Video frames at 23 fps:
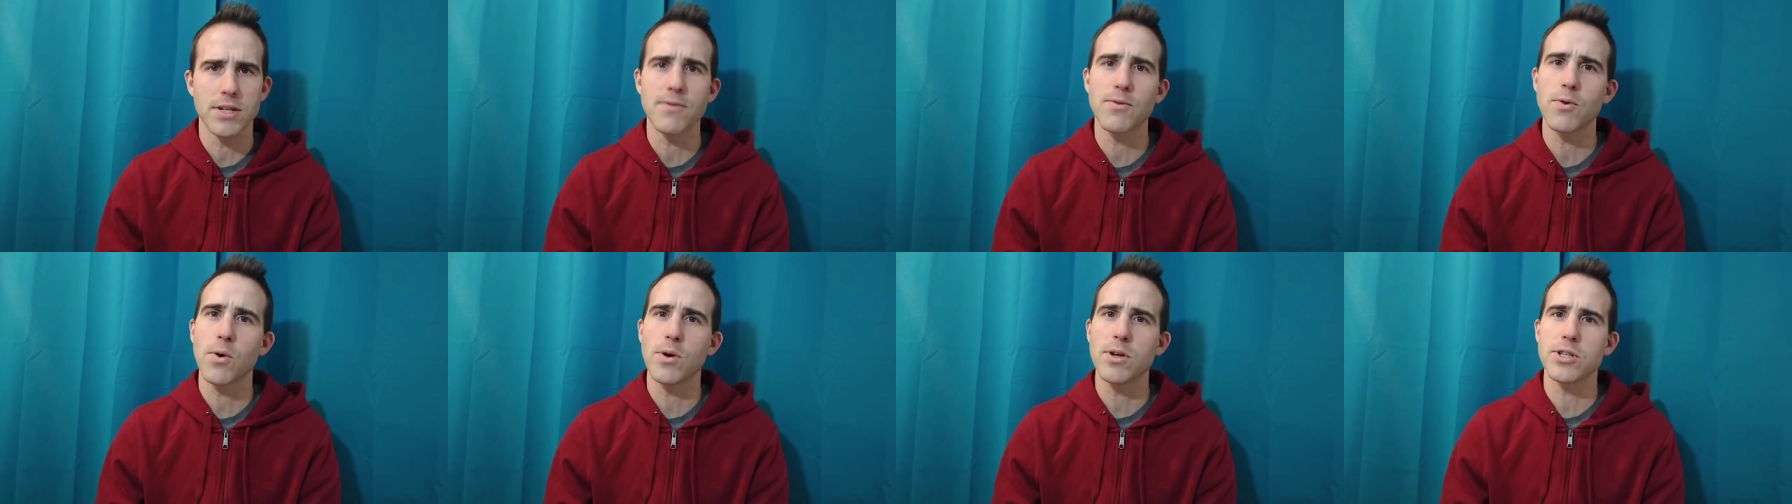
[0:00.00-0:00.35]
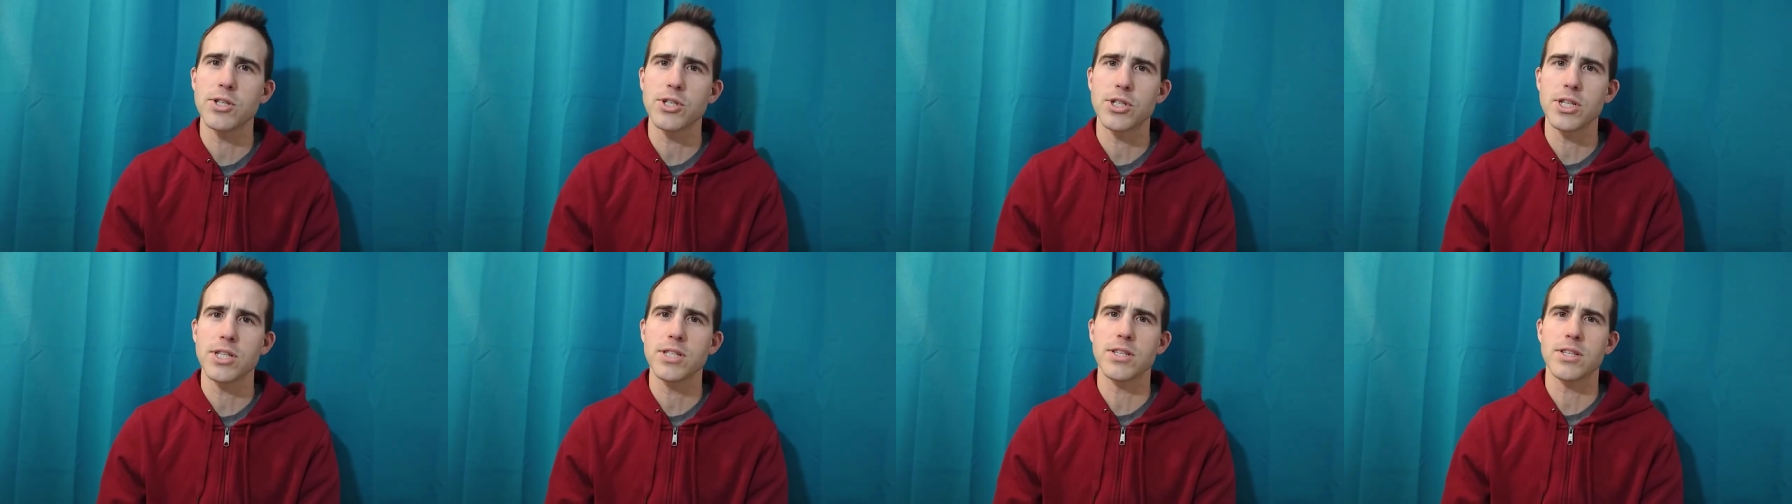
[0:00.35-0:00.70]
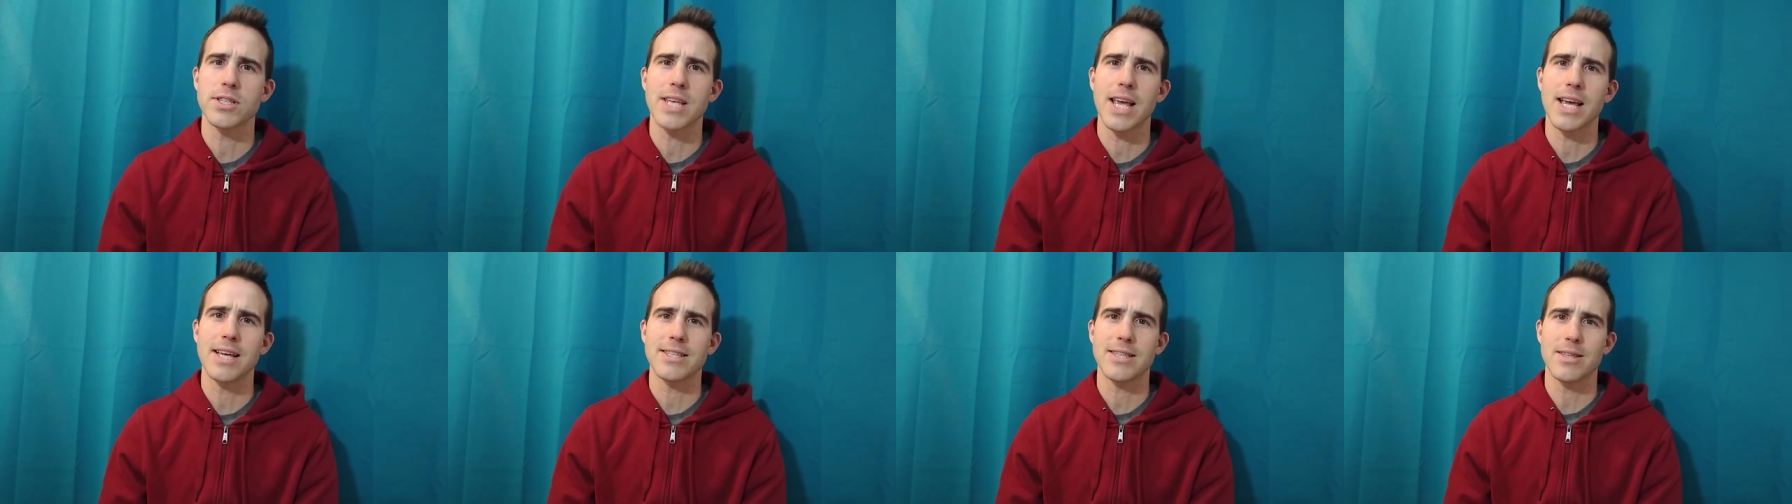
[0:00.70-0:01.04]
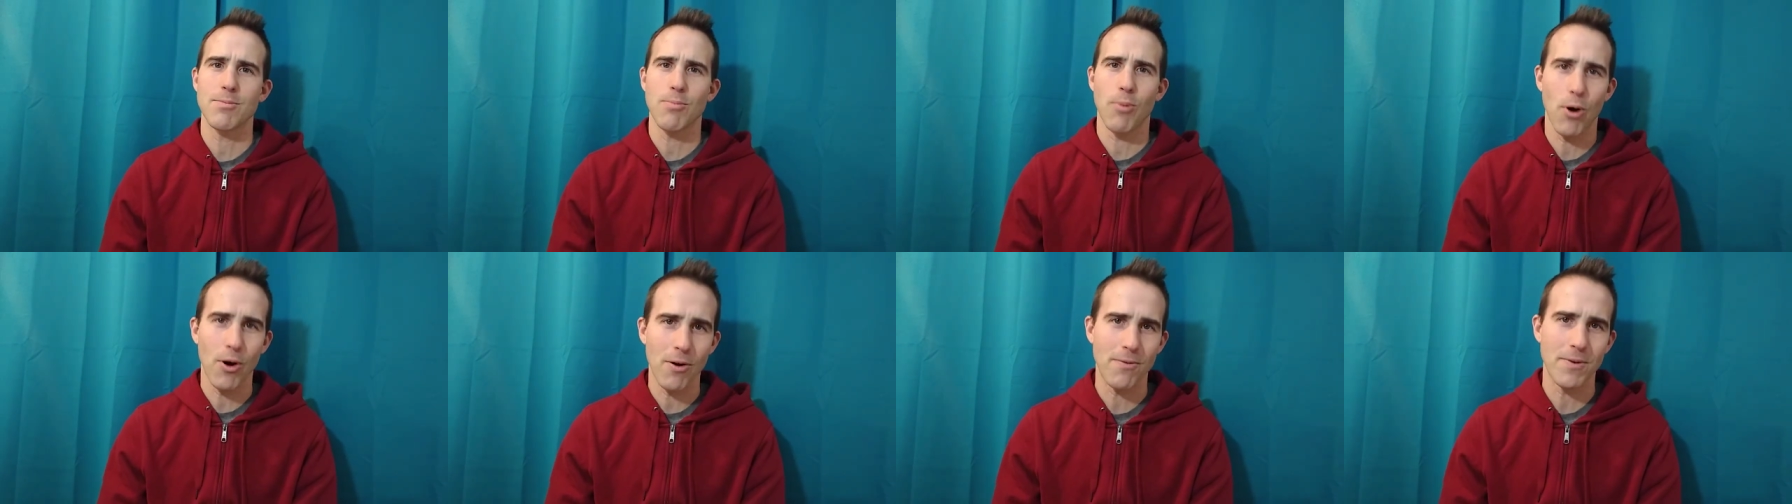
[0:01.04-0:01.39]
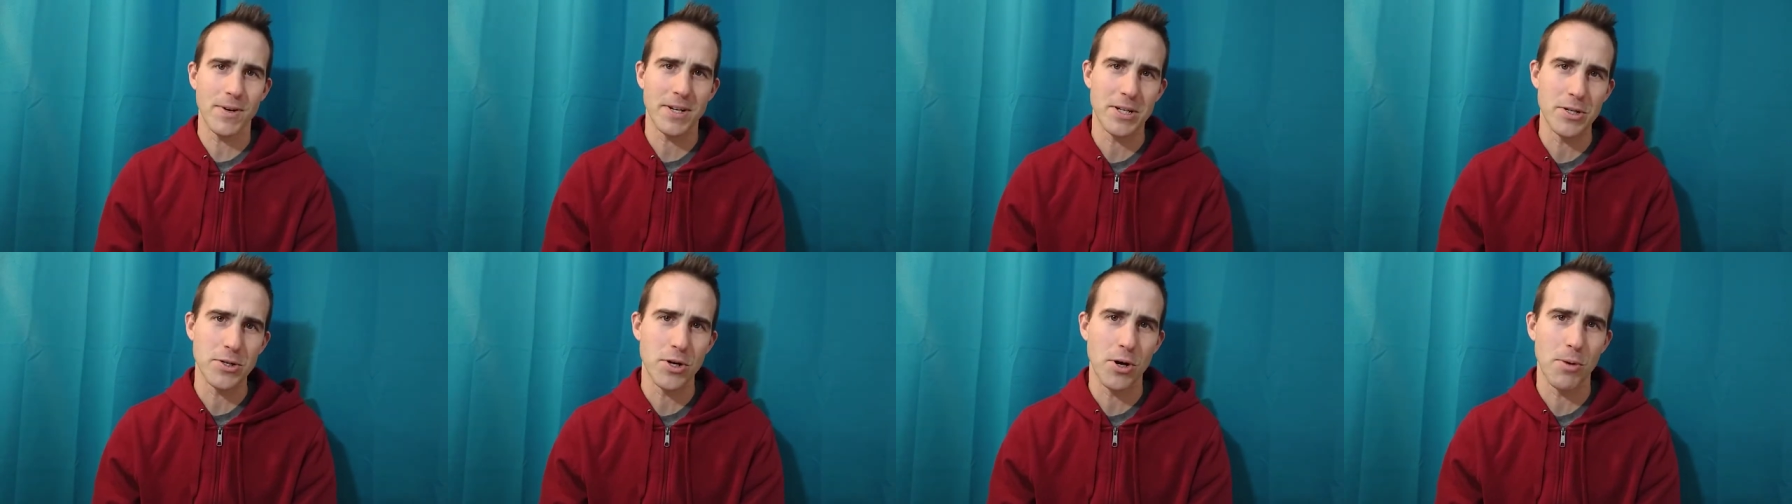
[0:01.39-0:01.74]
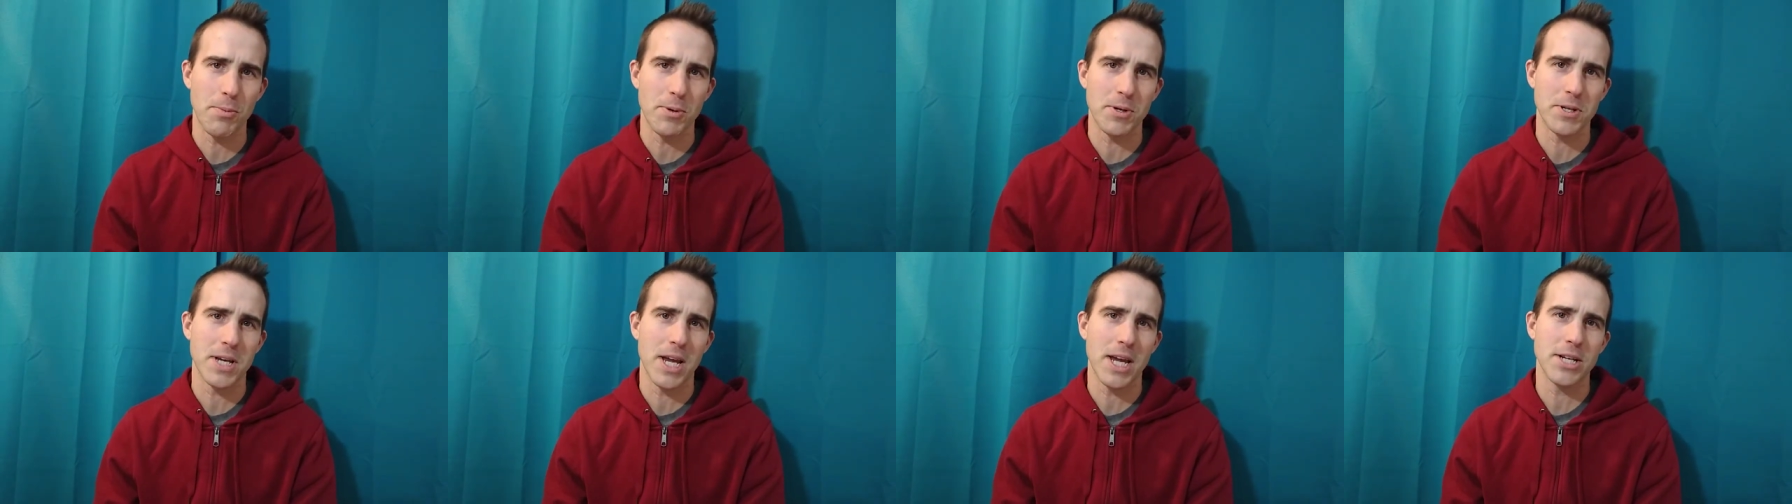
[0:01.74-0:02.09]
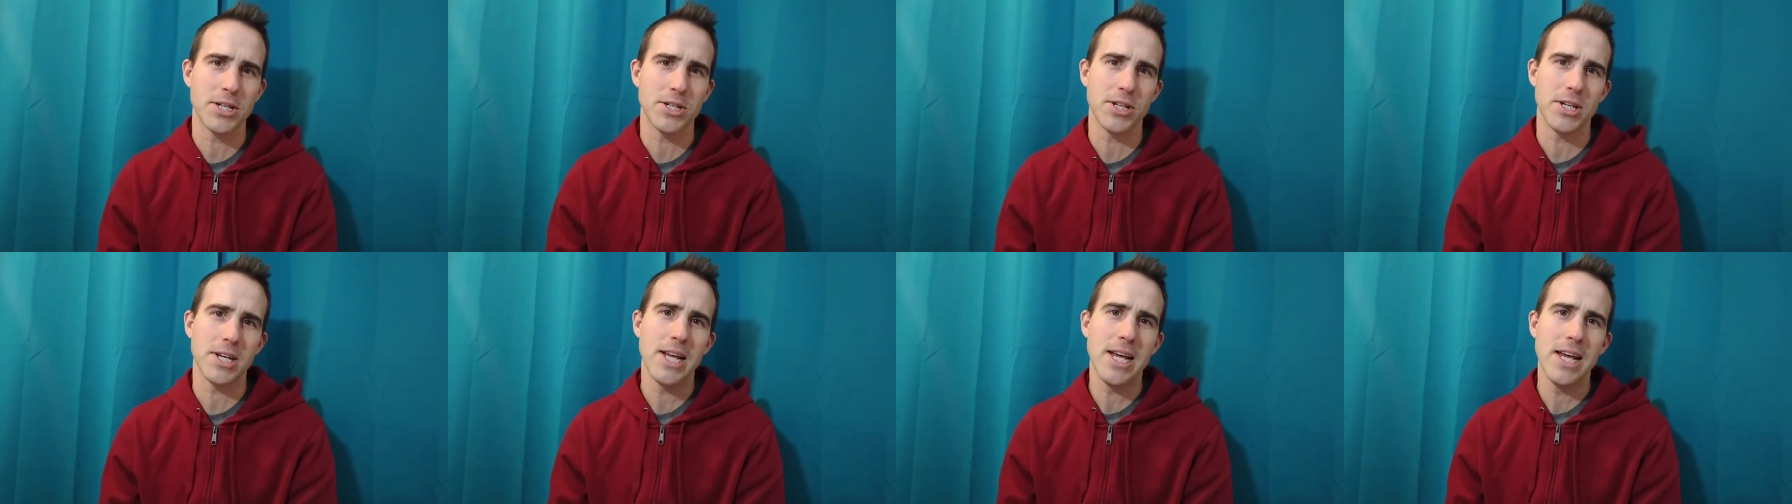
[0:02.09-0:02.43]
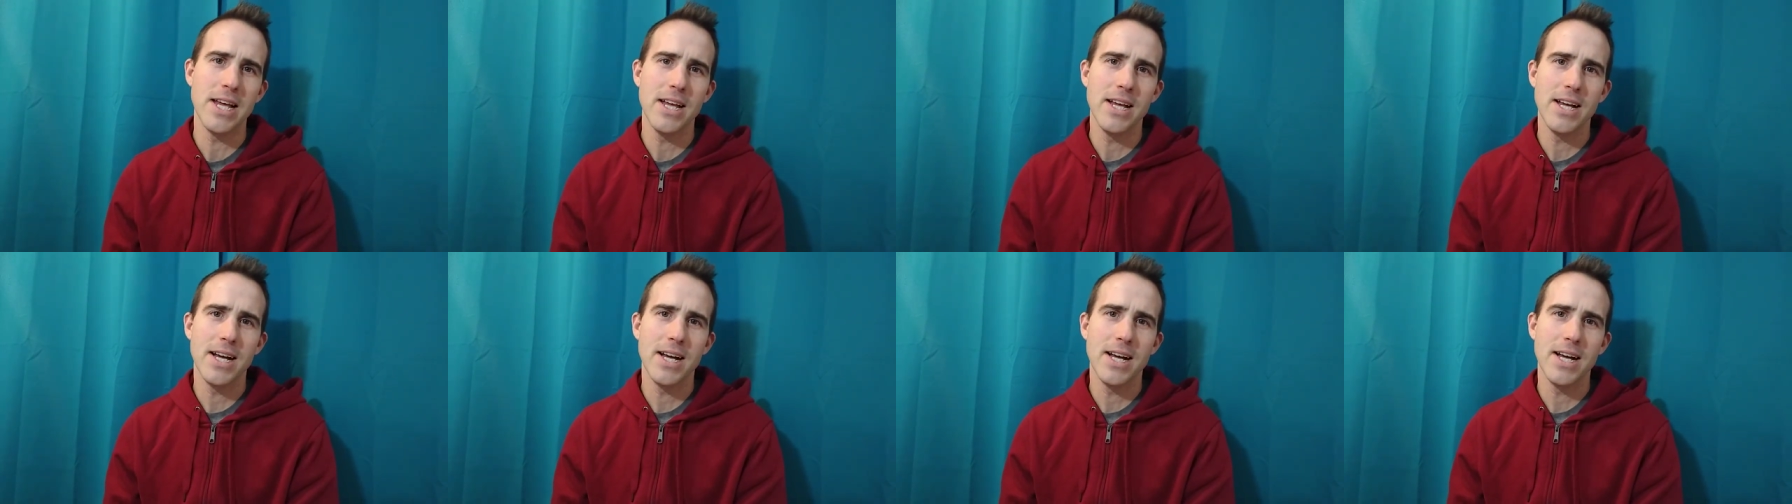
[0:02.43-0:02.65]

And of course, Jesus has the perfect interpretation,